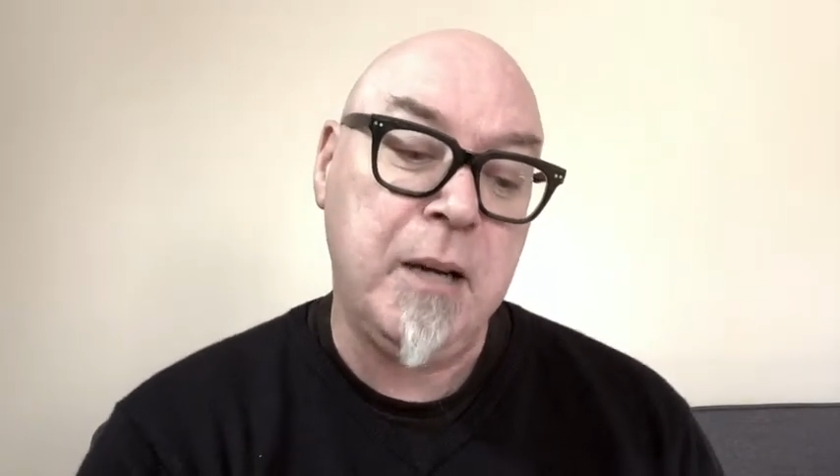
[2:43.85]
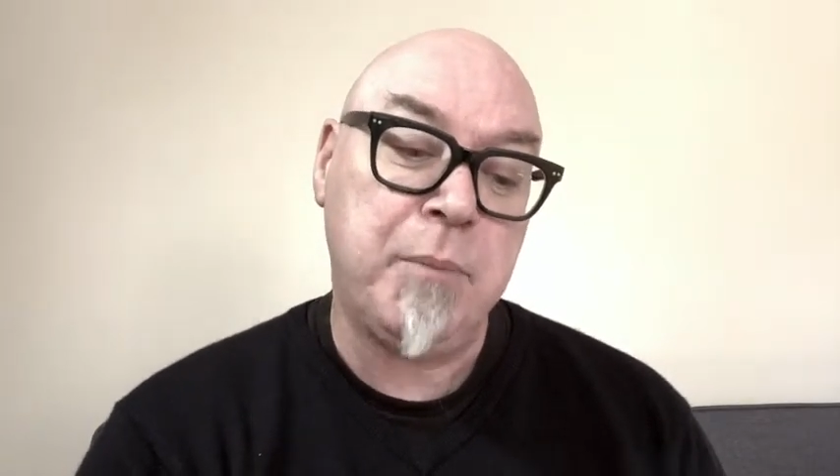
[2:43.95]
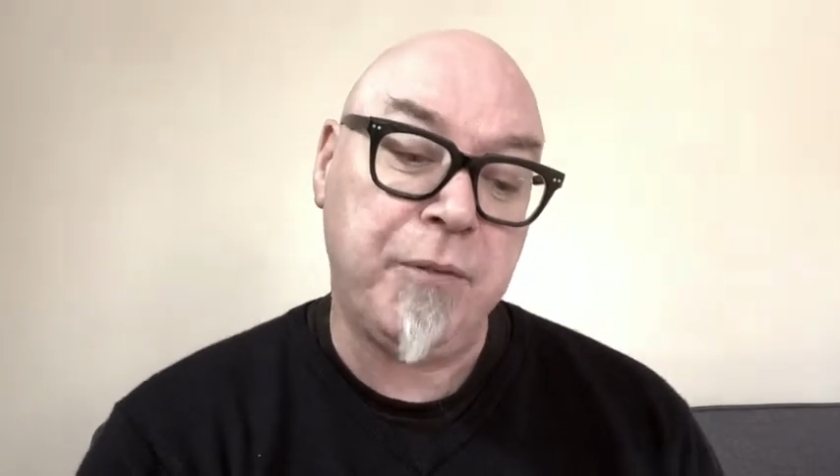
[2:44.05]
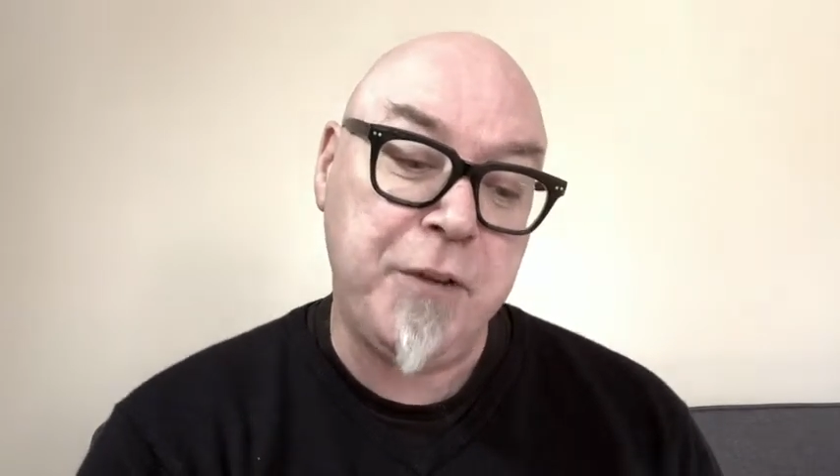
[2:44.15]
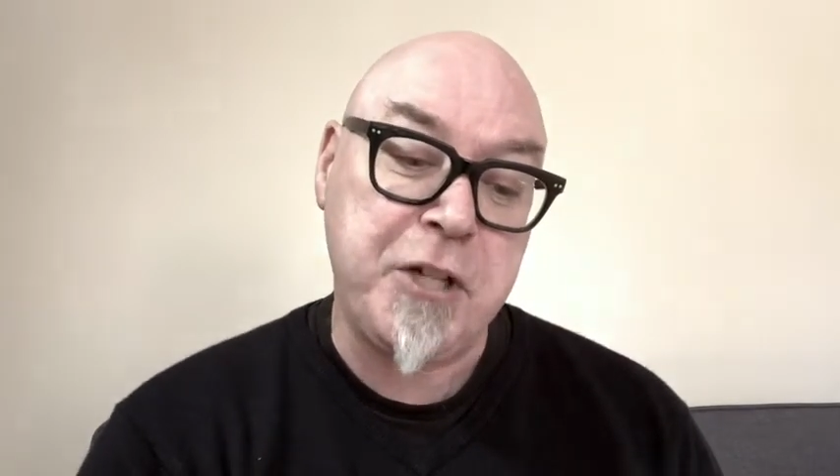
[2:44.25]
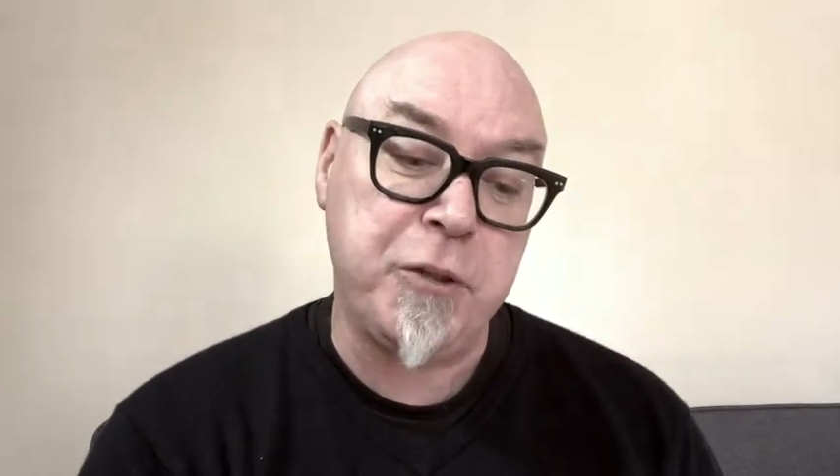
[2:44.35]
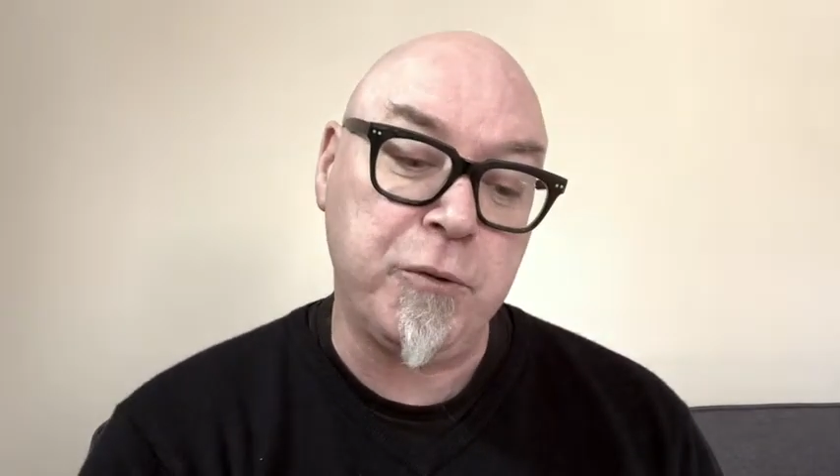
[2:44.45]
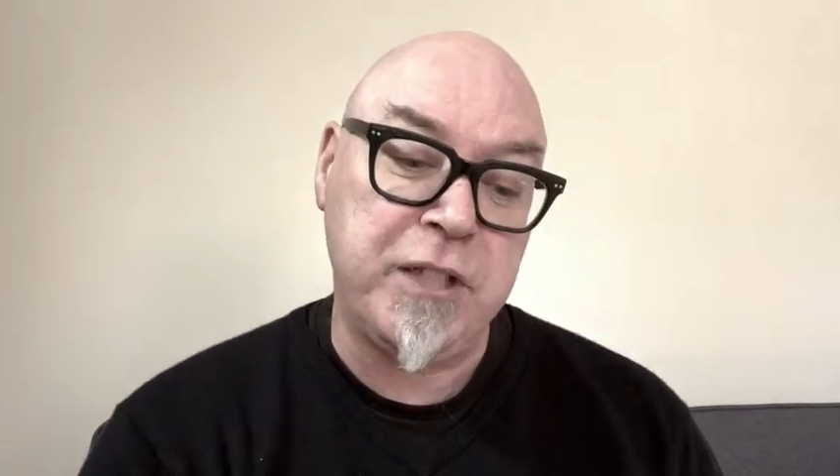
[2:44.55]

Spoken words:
professional